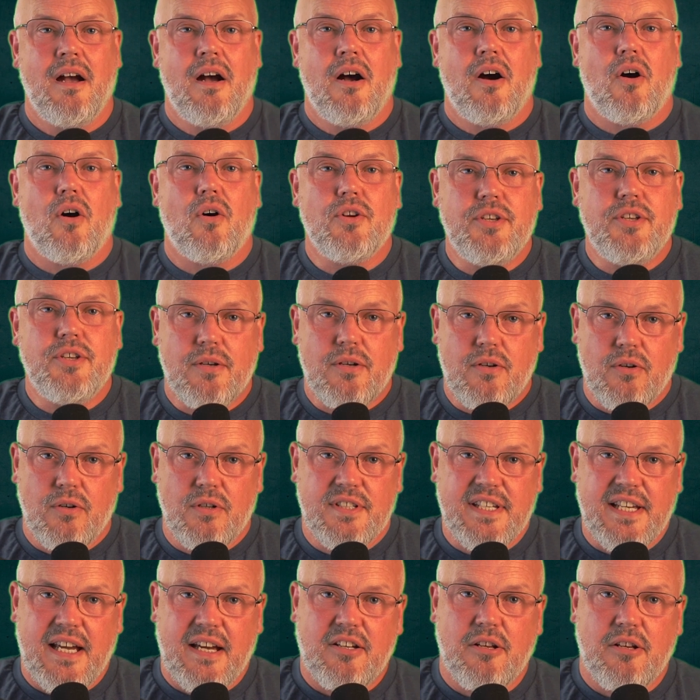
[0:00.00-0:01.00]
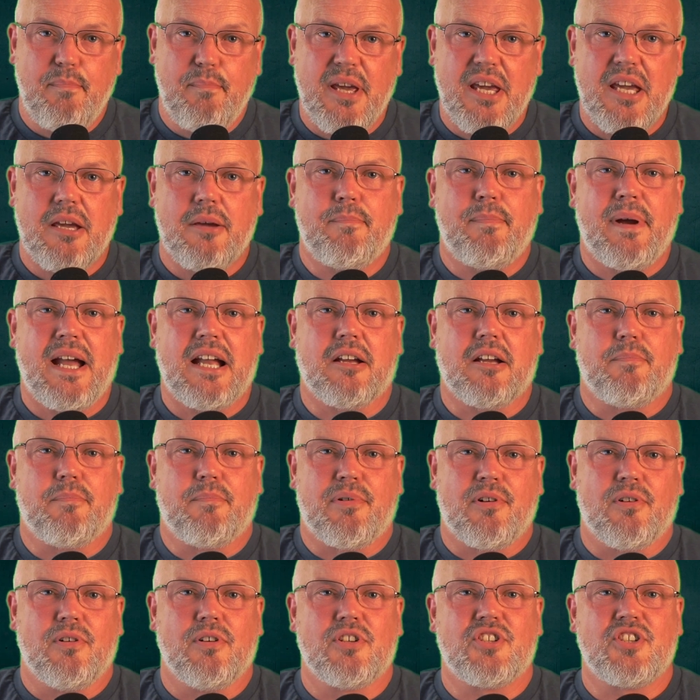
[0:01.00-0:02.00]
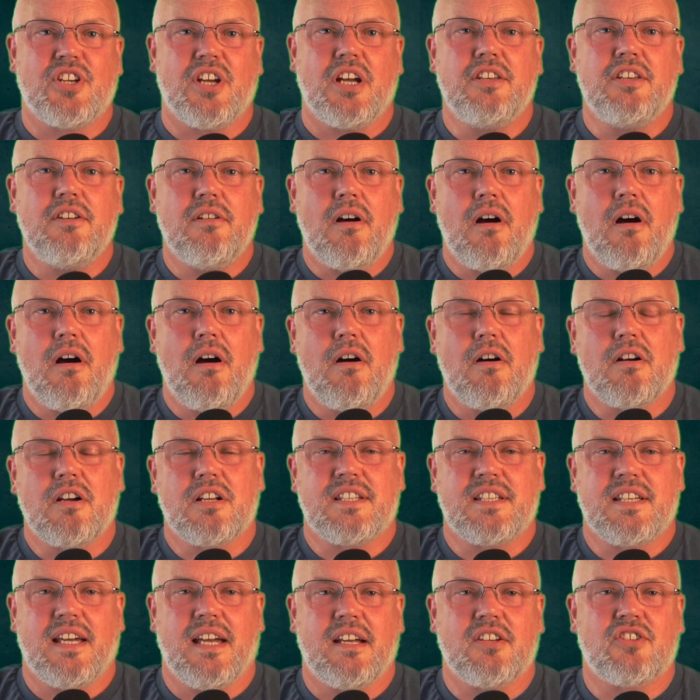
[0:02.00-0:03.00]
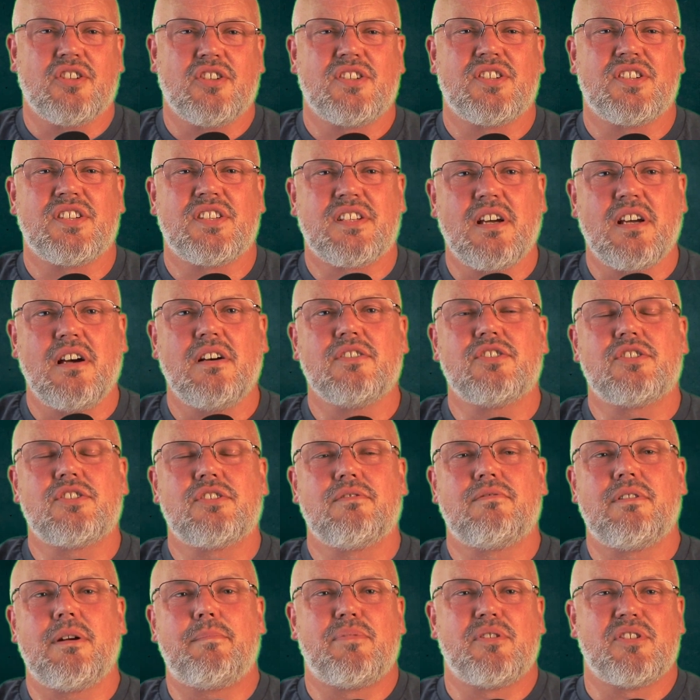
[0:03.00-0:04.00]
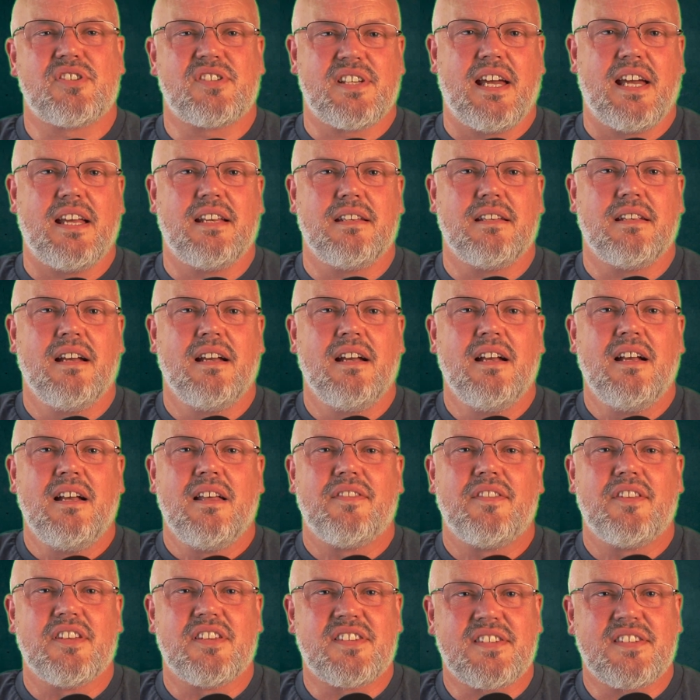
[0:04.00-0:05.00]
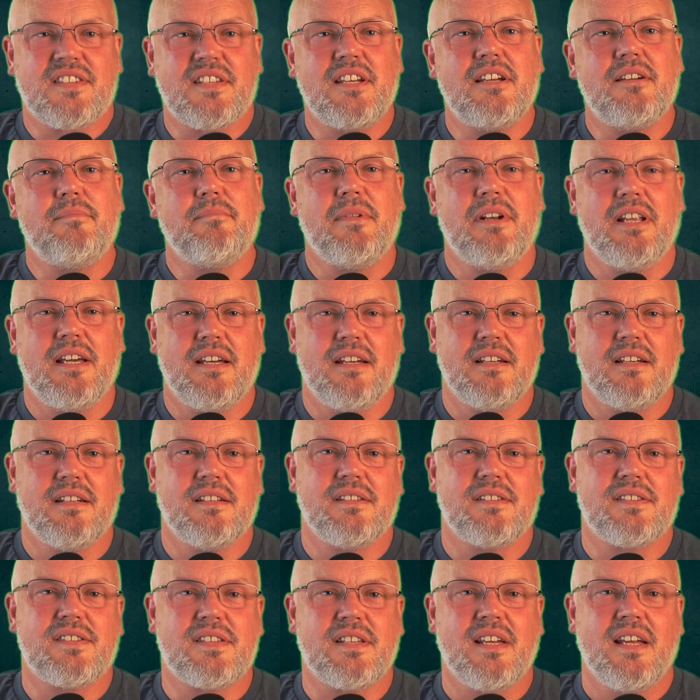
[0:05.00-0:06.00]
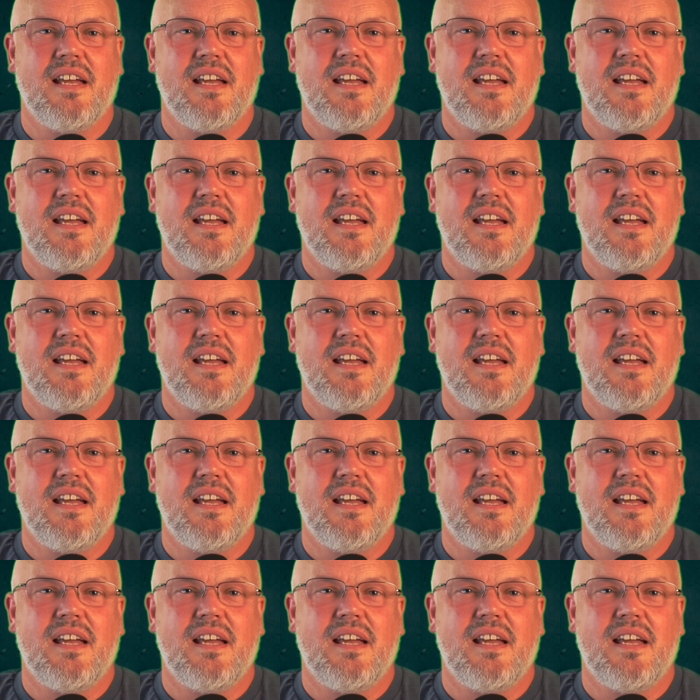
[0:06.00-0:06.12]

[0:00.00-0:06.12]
Or you go down a big bang approach and your architecture starts to represent the same layers